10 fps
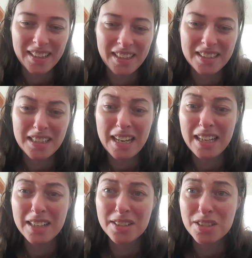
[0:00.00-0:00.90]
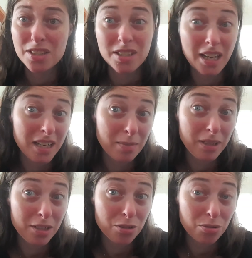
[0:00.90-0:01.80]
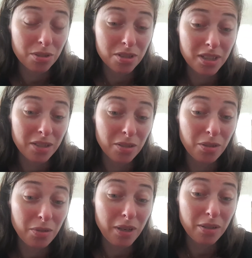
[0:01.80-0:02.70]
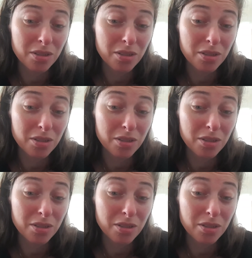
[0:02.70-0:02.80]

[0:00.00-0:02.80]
And it's like sustainably sourced. I don't know how you